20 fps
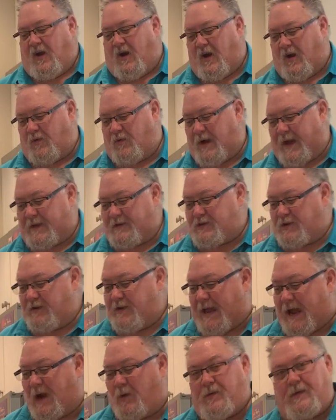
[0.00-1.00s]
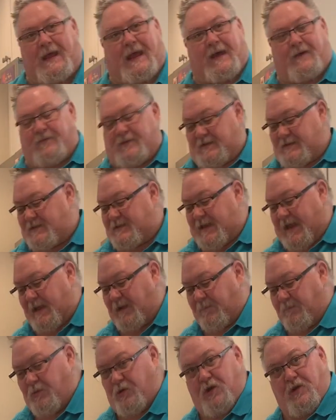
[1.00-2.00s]
Alright, so now we have this
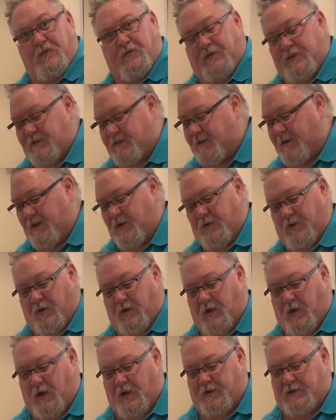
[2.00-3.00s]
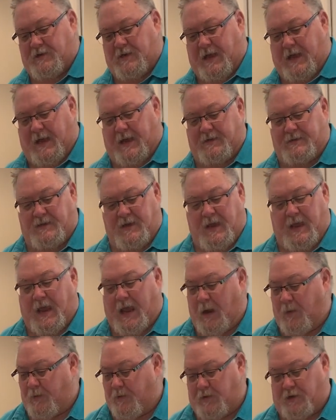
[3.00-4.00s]
steak beautifully seared on all sides,
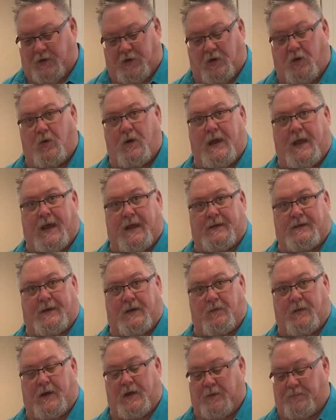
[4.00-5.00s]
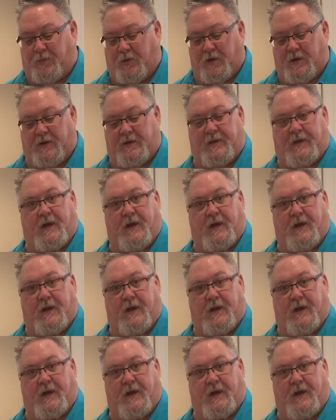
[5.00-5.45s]
and we're going to go ahead and get ready to put it in